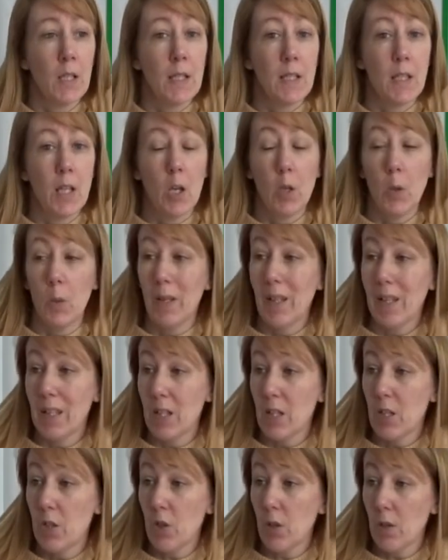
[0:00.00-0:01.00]
So
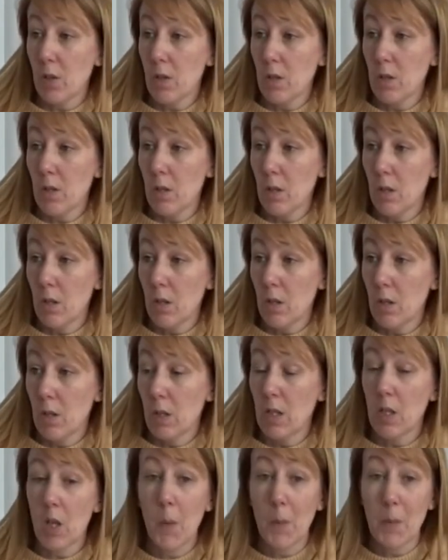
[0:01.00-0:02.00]
it's
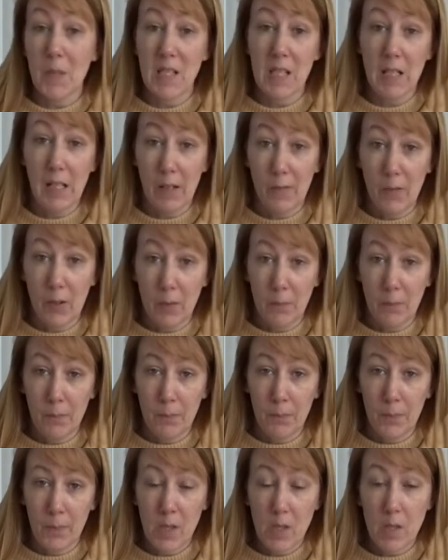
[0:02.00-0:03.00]
11:30.
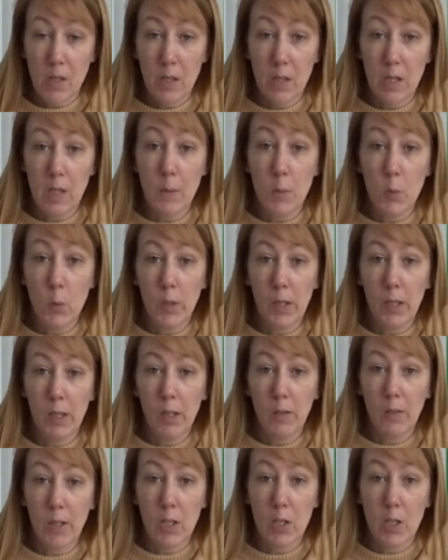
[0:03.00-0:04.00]
So this morning
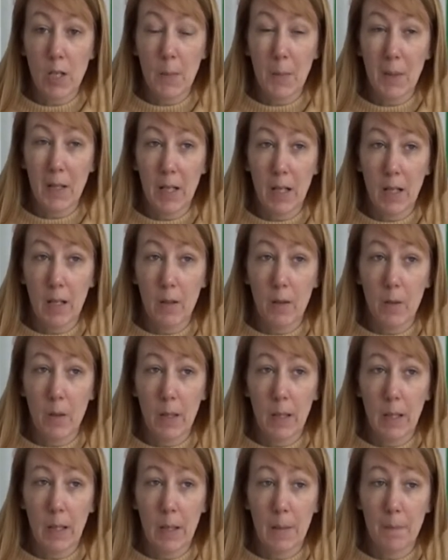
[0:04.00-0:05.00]
I've actually been out
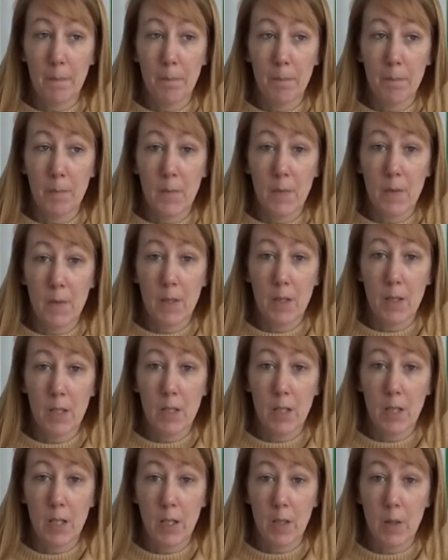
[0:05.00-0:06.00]

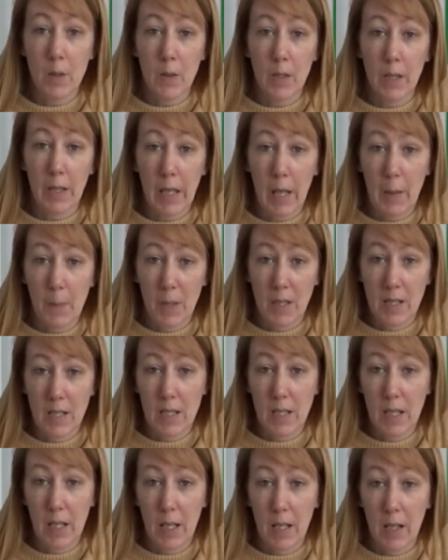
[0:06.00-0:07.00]
to the
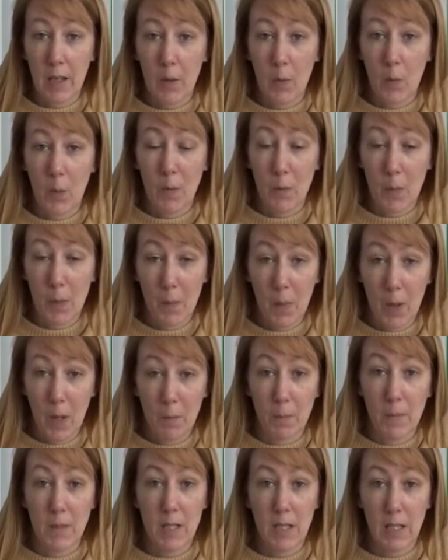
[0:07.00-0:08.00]
chemist with my
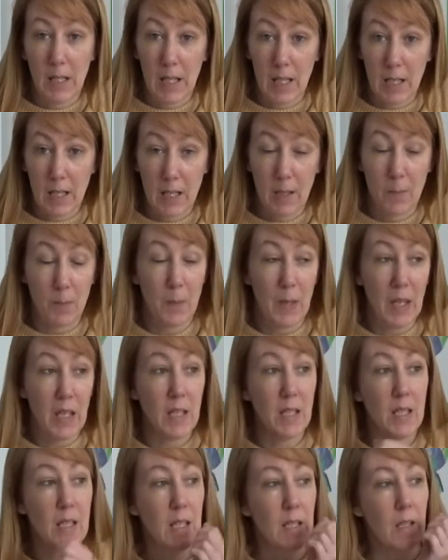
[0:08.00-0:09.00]
mum to get her
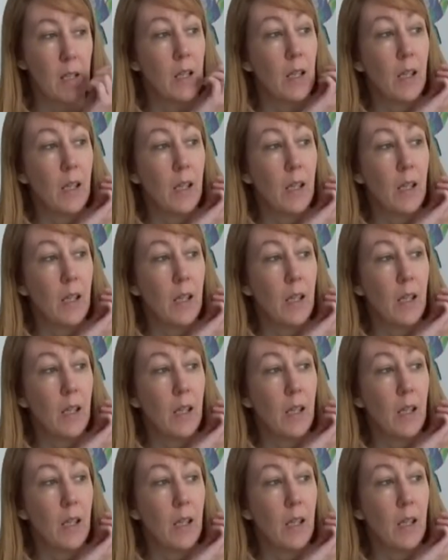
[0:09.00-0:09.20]
bits.